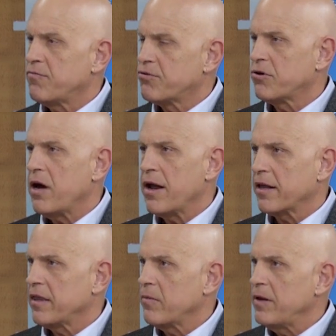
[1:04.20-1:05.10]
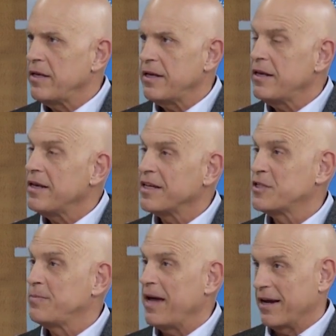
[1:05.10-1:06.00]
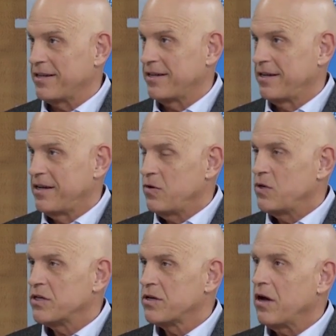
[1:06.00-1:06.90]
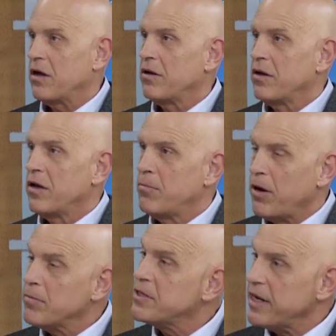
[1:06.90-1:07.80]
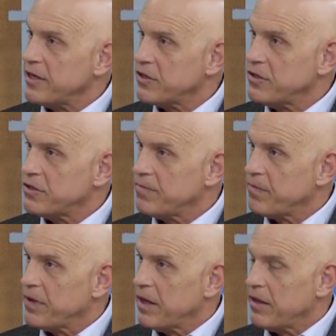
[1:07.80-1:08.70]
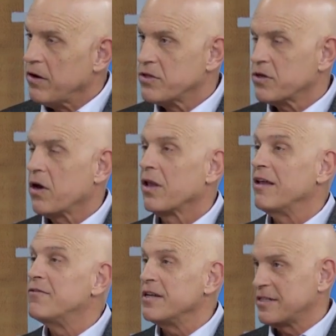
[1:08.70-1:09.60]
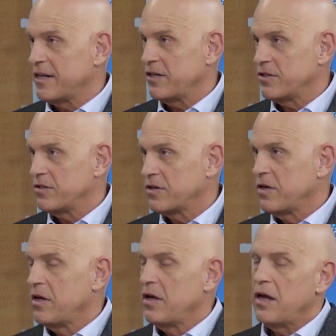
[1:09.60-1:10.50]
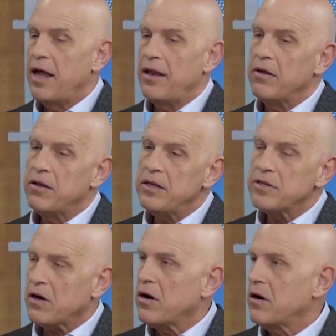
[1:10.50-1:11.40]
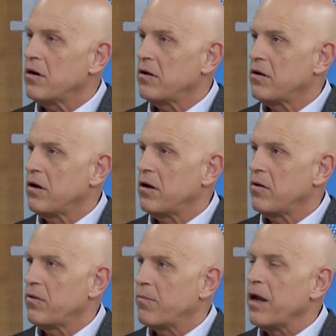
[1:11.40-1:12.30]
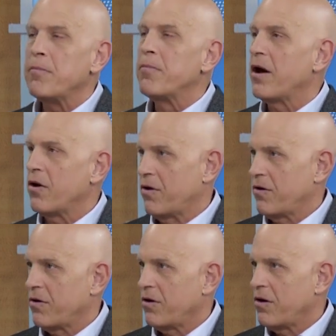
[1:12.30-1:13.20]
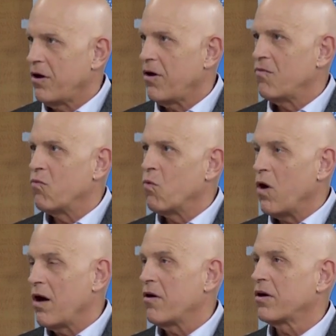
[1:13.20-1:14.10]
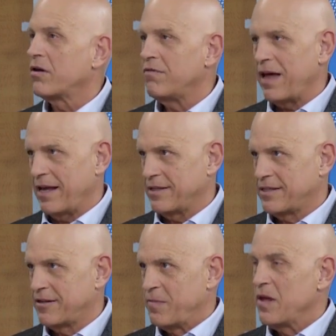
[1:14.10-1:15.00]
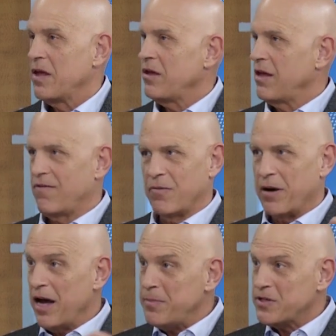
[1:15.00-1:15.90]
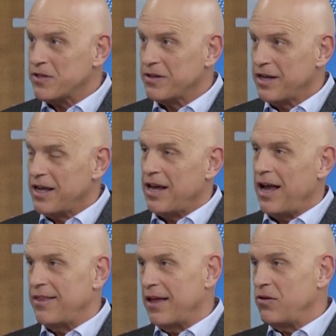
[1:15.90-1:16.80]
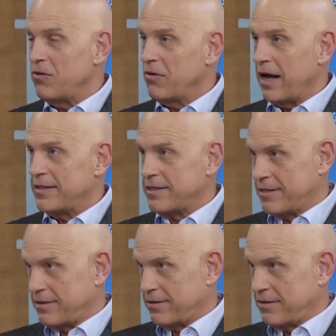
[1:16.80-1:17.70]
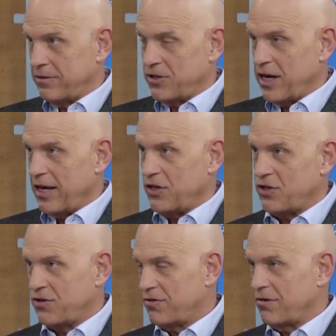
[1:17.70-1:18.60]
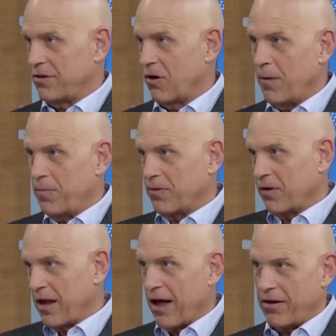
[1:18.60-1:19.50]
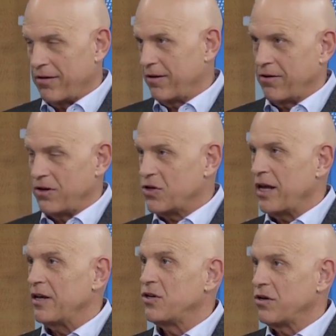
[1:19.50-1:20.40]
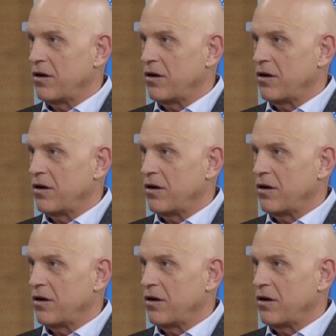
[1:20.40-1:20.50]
product that we didn't expect, which is called pump stations, also called lifting stations. And these are the bread and butter of water conveyance. You have the pipes, and then as you change, you go up, go down, you change